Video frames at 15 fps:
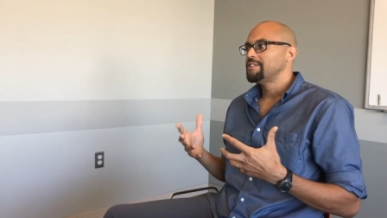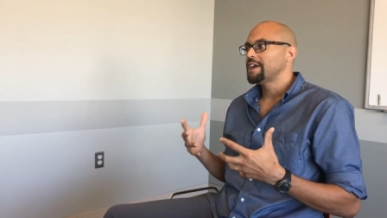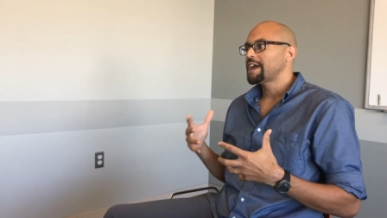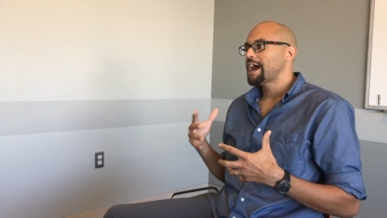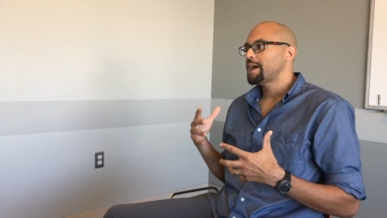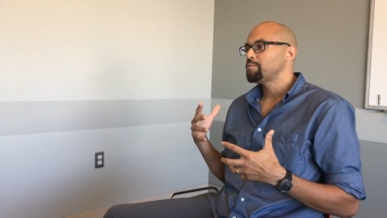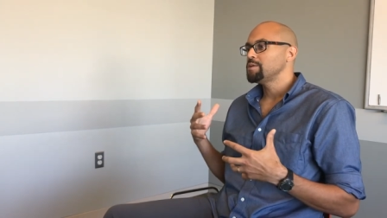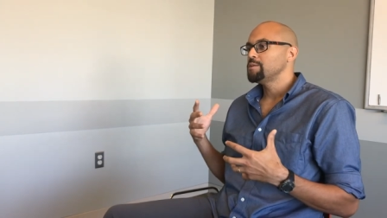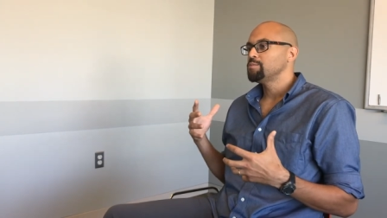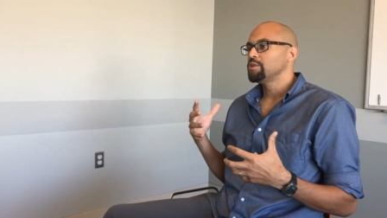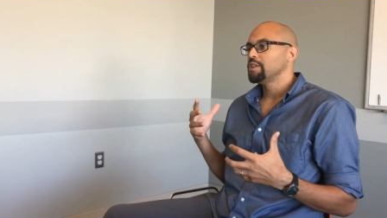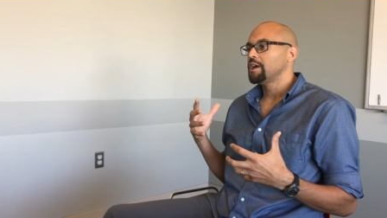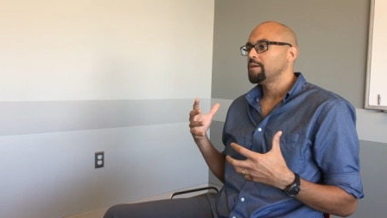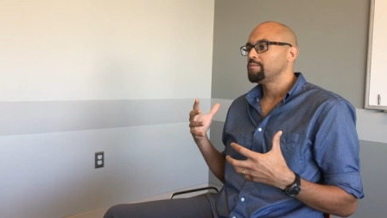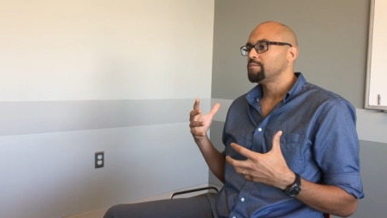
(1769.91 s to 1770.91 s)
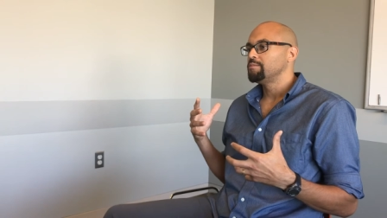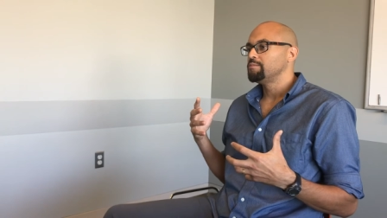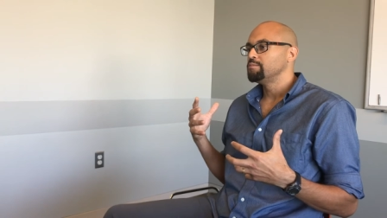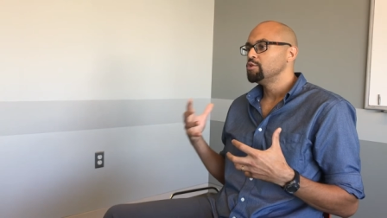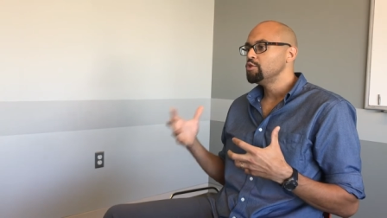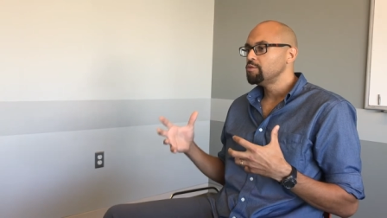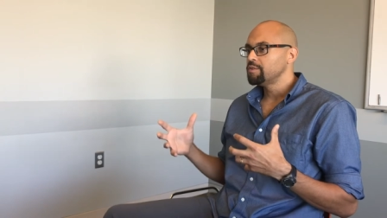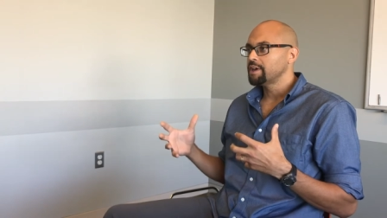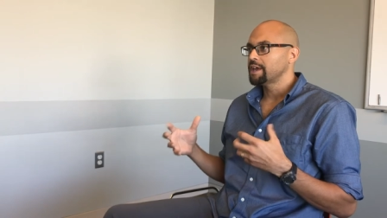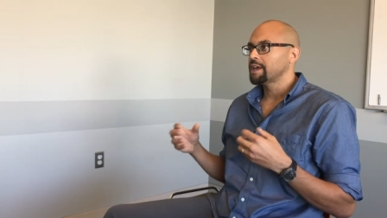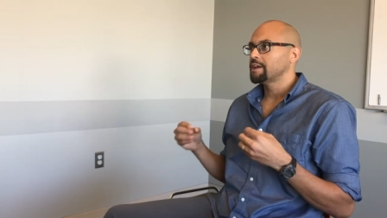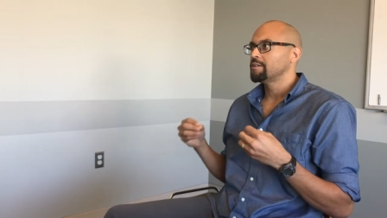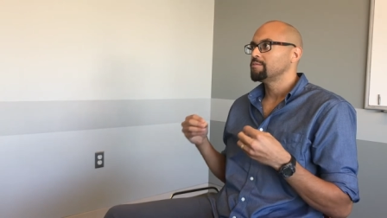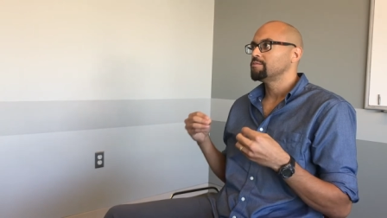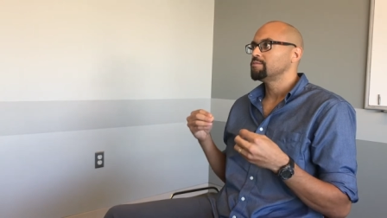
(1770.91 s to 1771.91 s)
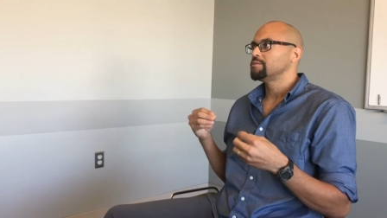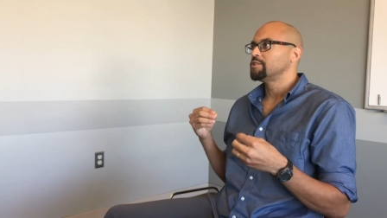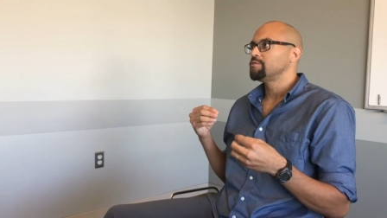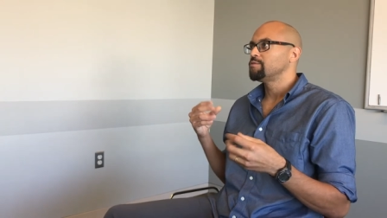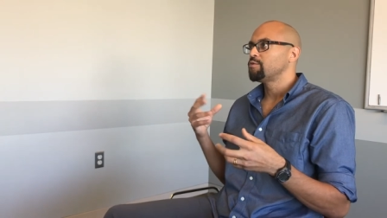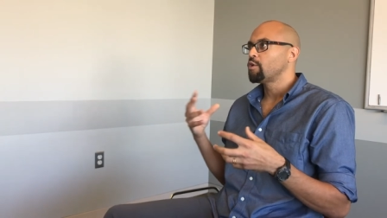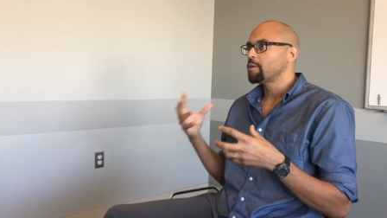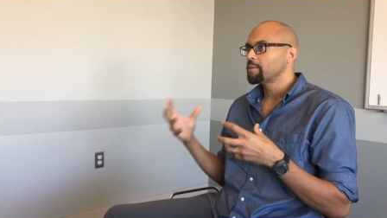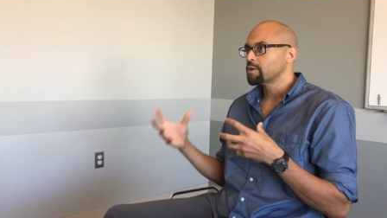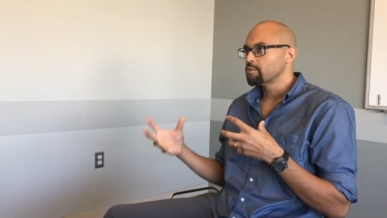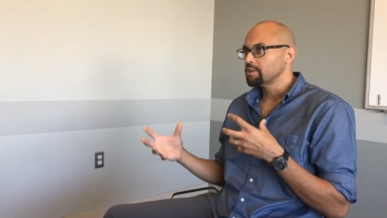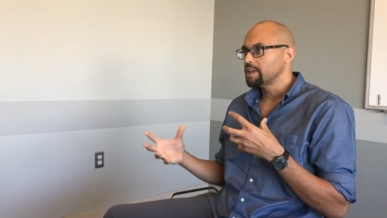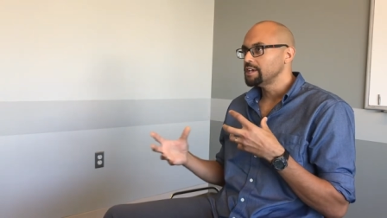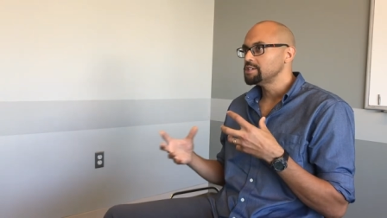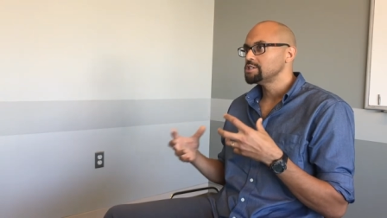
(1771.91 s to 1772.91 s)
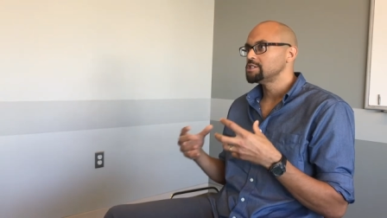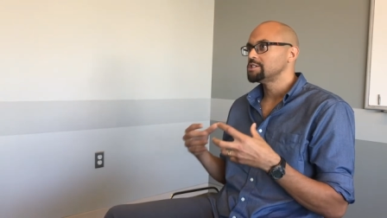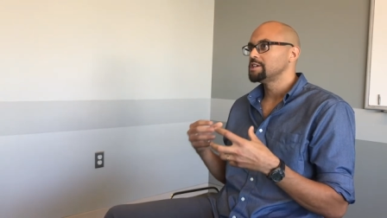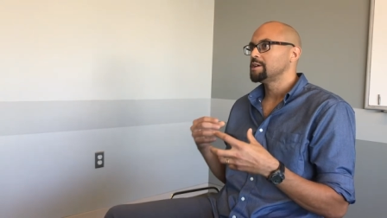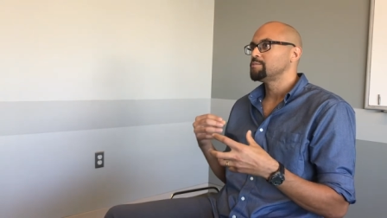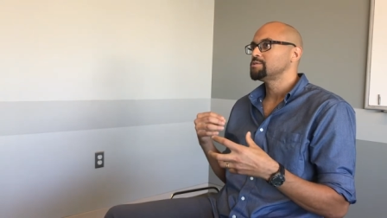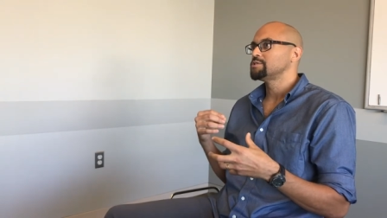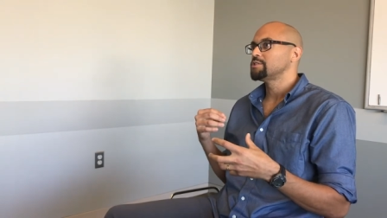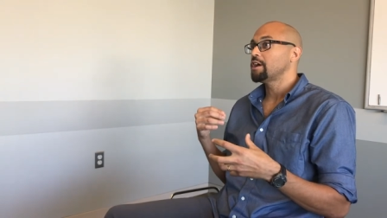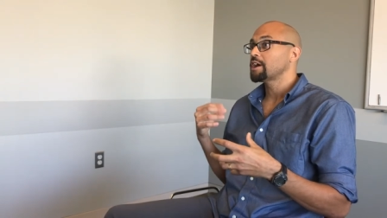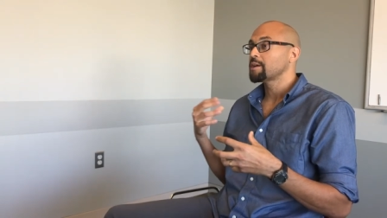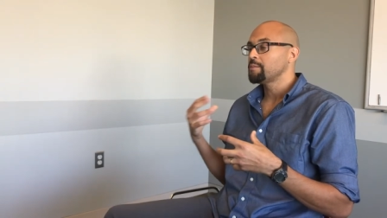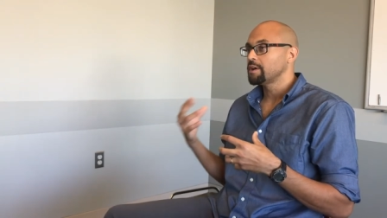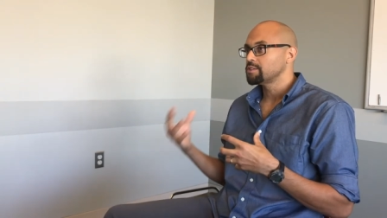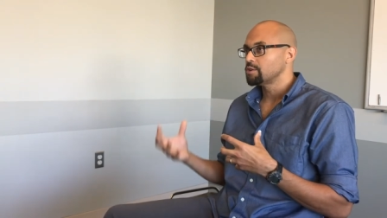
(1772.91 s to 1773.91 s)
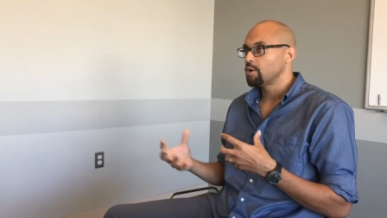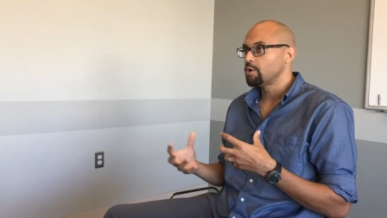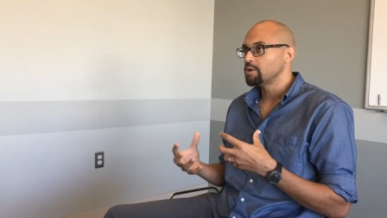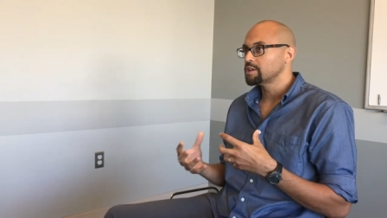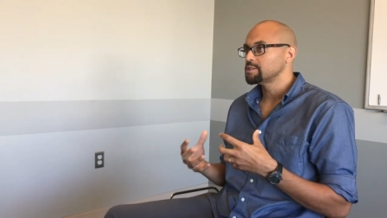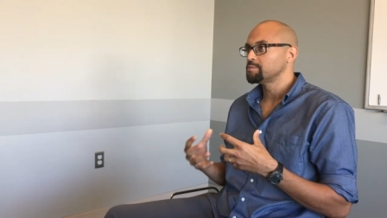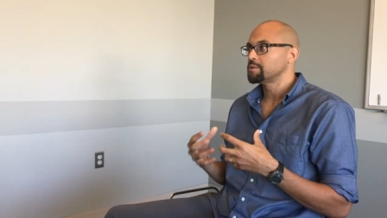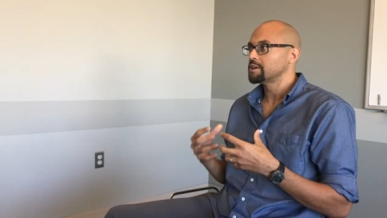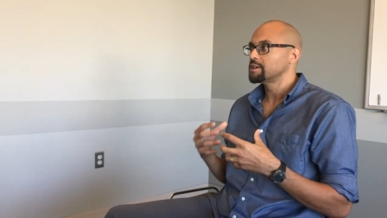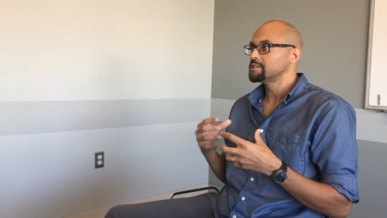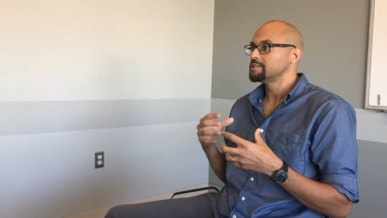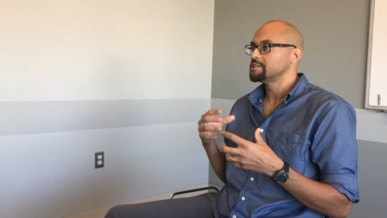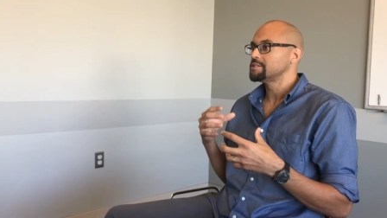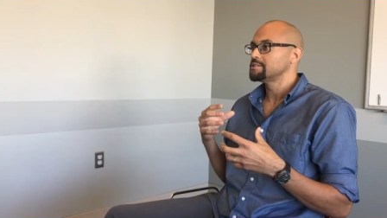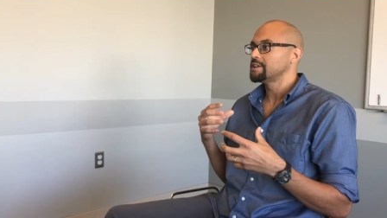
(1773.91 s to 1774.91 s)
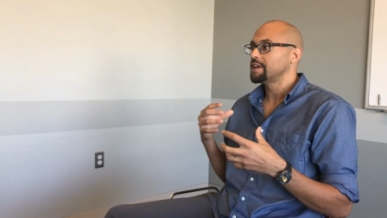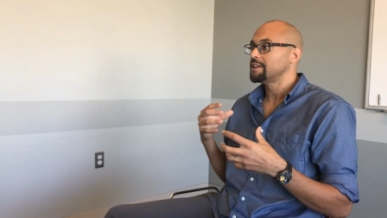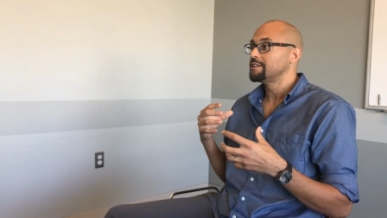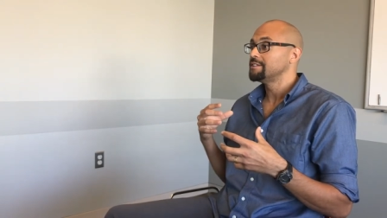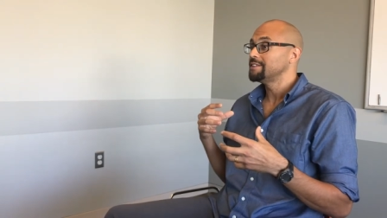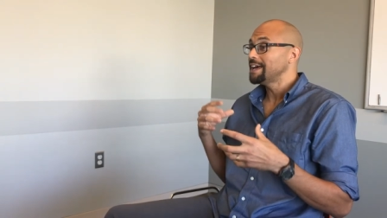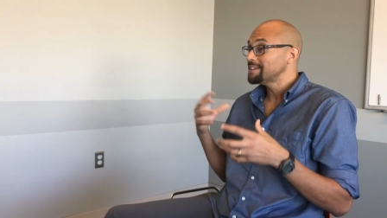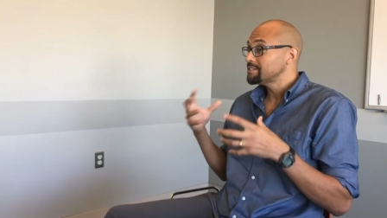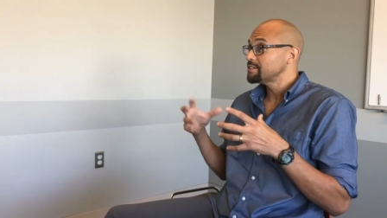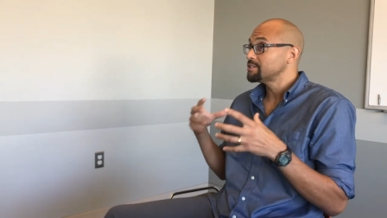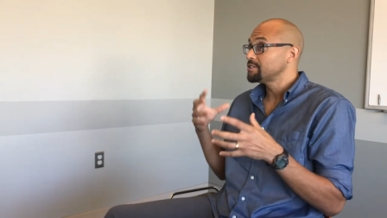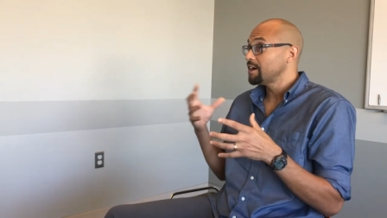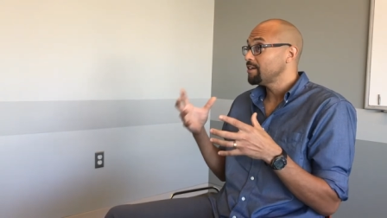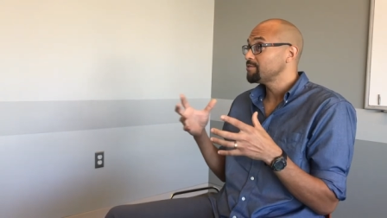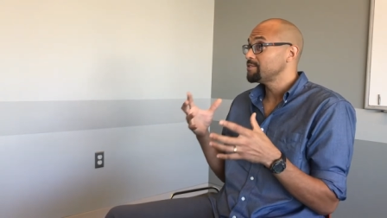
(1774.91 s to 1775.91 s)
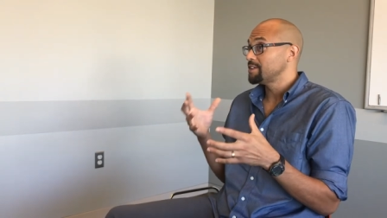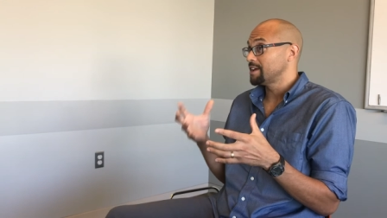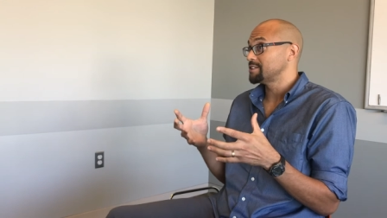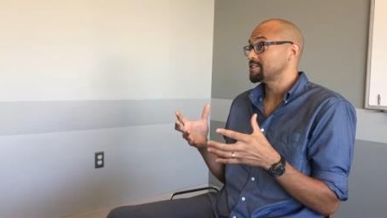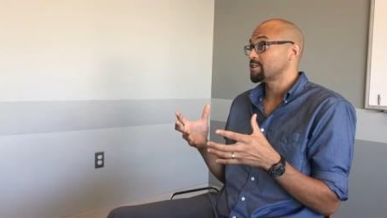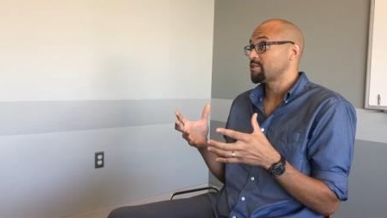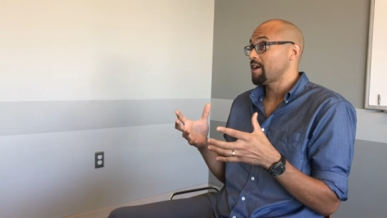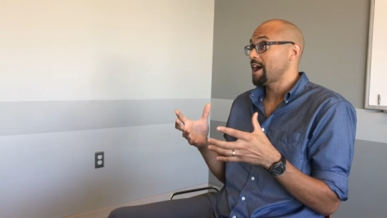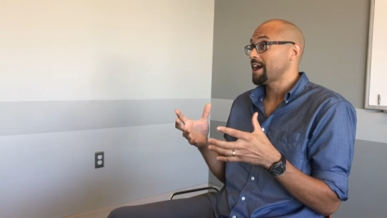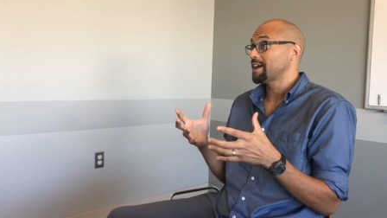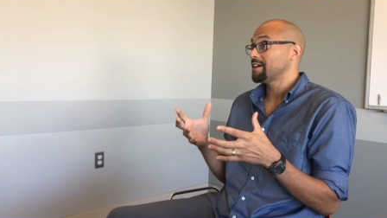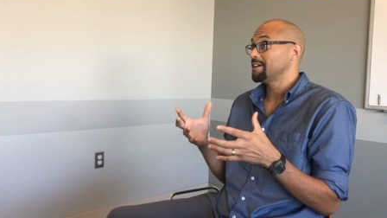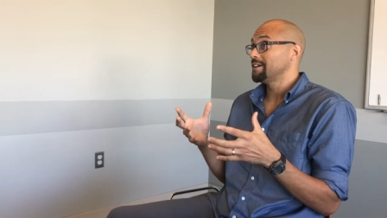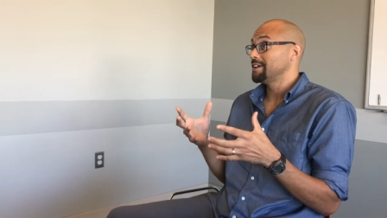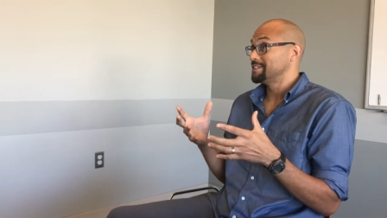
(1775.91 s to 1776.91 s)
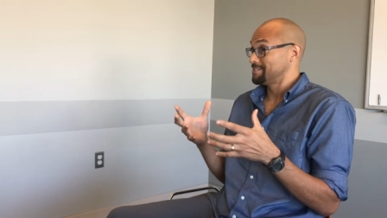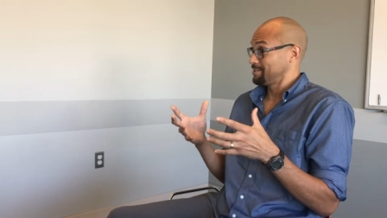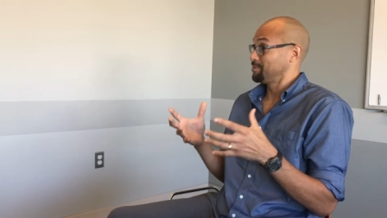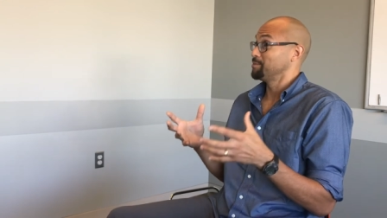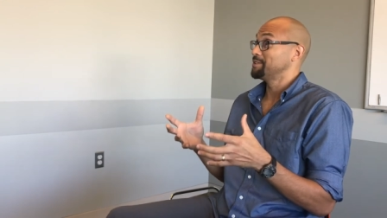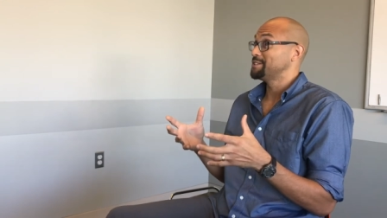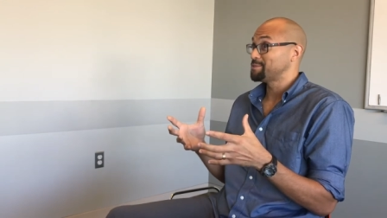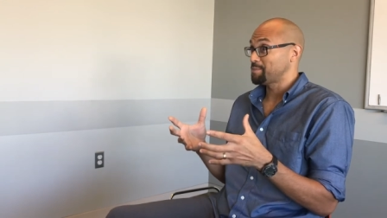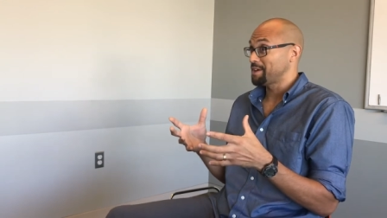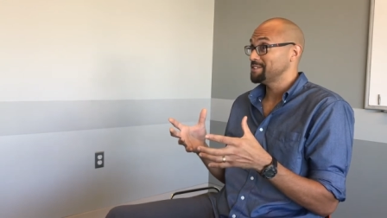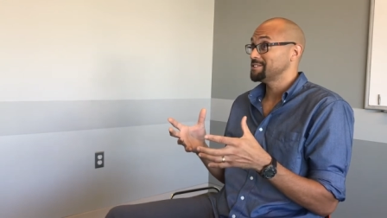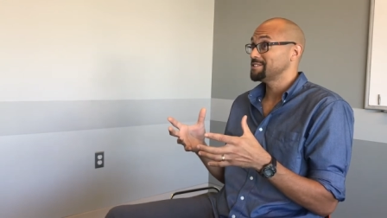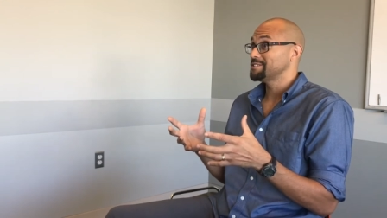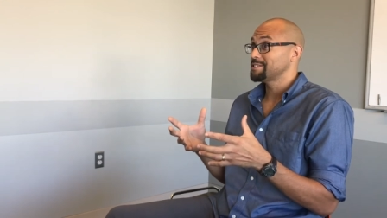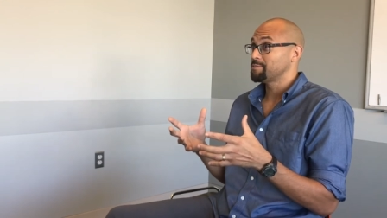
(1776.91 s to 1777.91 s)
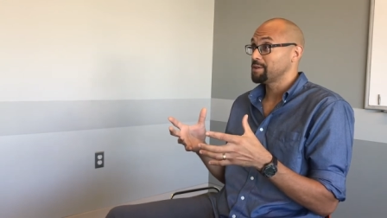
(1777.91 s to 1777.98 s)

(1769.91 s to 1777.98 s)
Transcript: They got people up moving, forming relationships, talking about their own experiences, and that's a tough nut to crack in some of these spaces.